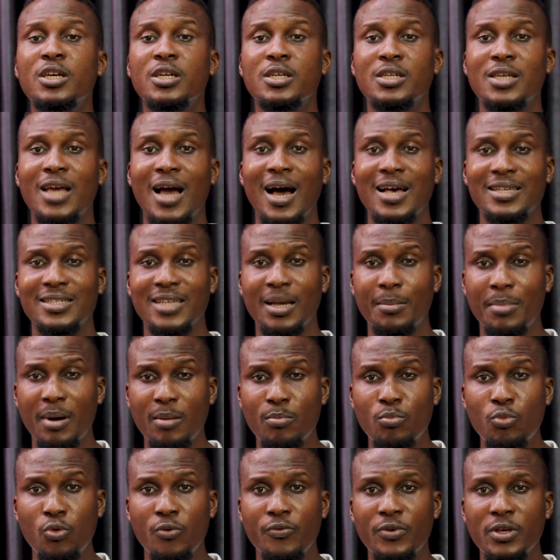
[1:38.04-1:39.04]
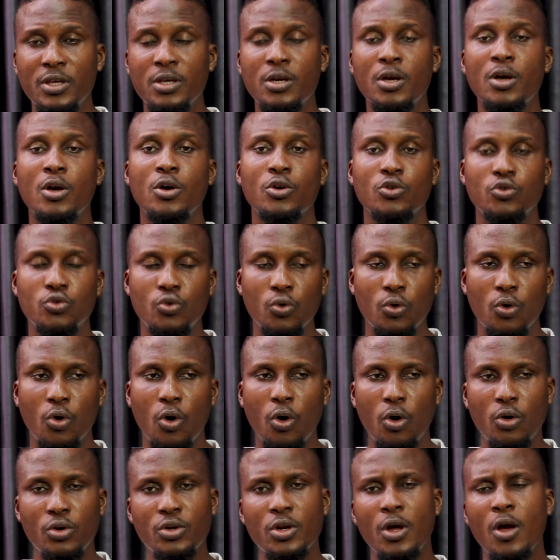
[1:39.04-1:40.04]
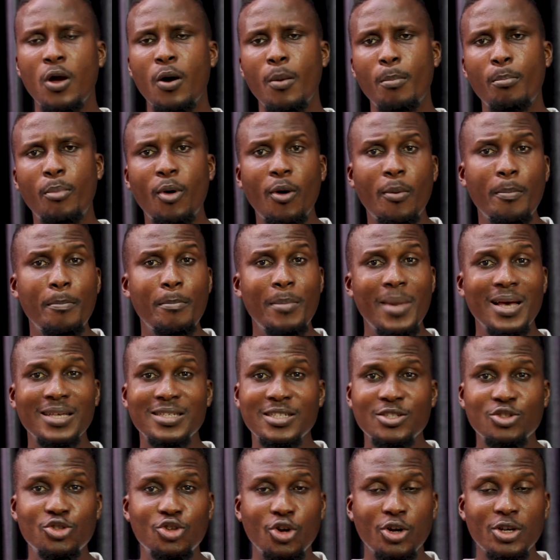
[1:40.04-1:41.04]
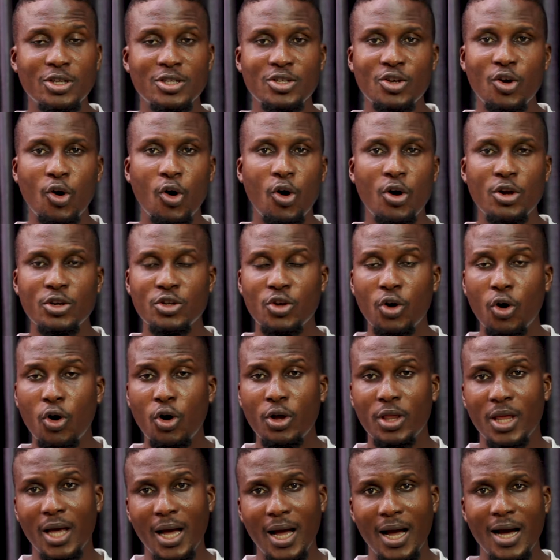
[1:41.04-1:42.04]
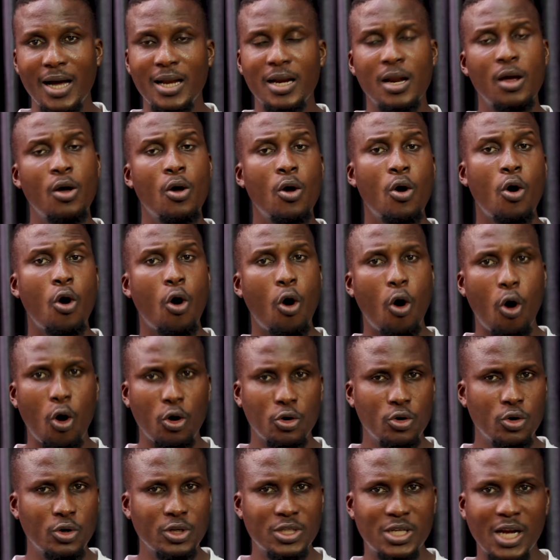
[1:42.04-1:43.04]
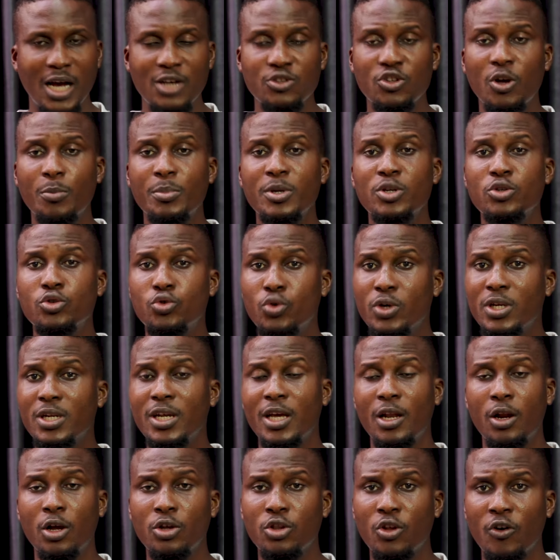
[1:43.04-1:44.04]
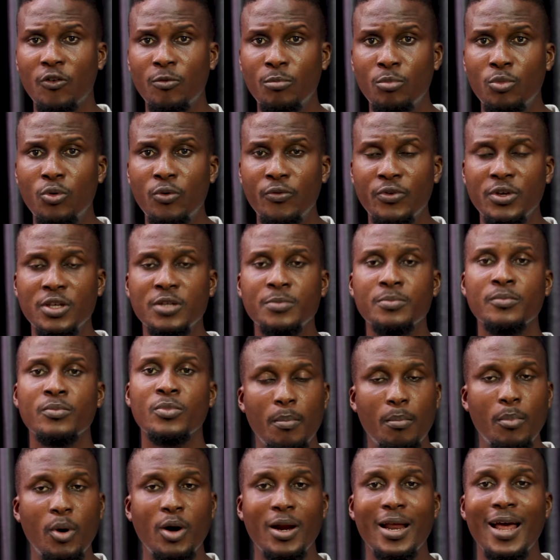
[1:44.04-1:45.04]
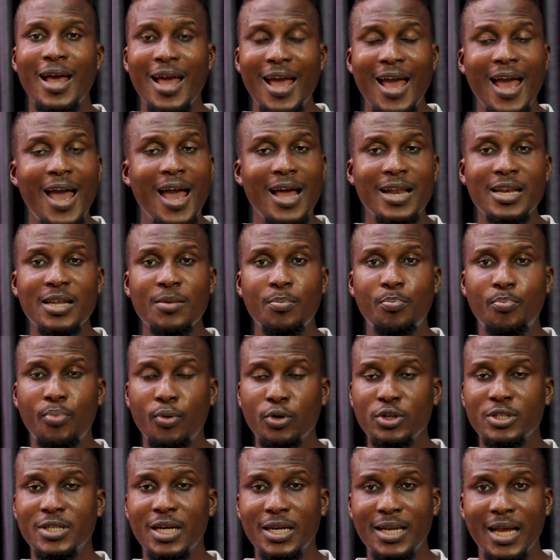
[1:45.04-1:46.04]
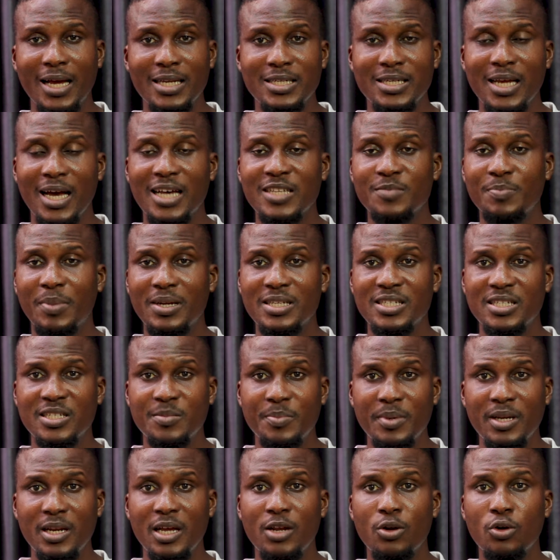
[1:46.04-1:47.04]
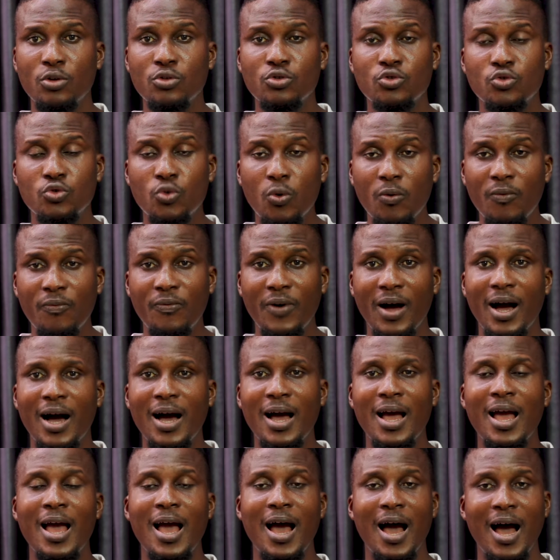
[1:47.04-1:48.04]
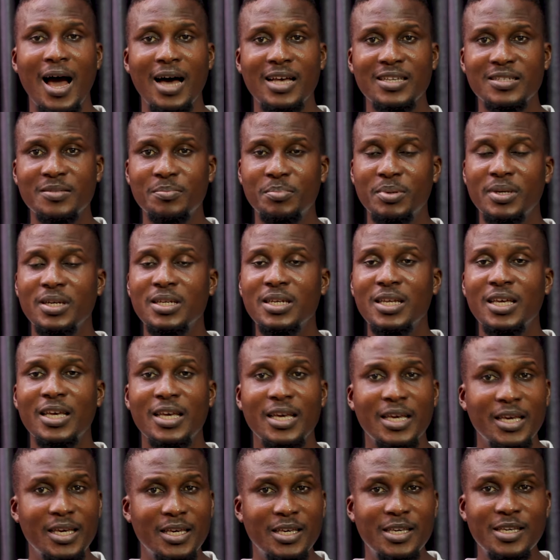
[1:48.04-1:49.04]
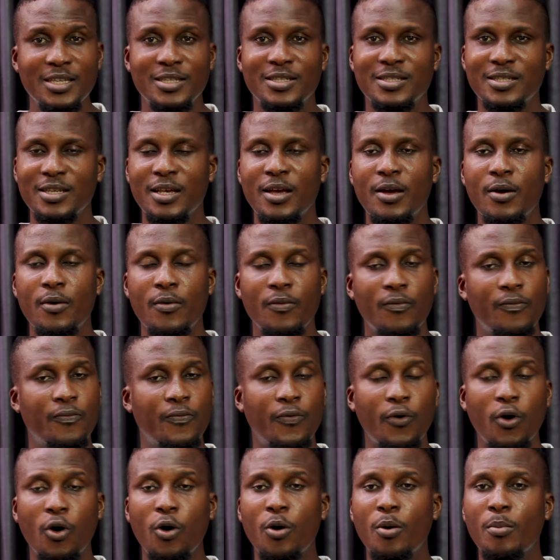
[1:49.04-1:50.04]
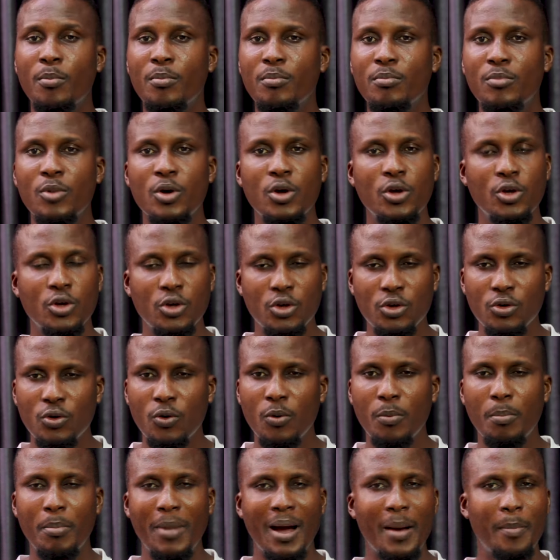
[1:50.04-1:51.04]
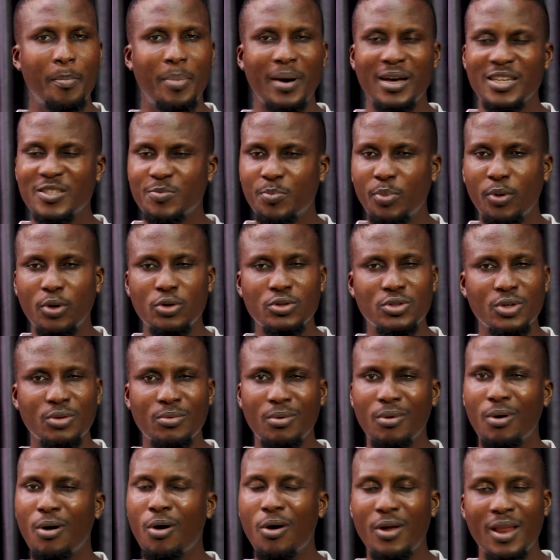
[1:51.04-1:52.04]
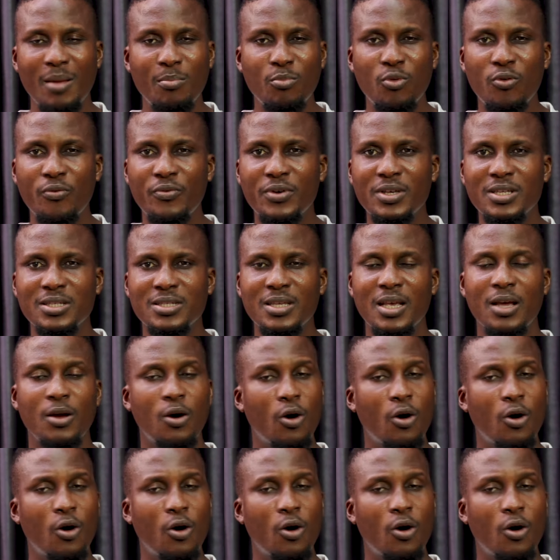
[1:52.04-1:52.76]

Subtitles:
in the Asaba movie, so-called. But Mercy Johnson, on the other hand, although she has not been doing a lot of movies, but any project that she has participated on so far has been a hit. From, you know, My Passport, other movies,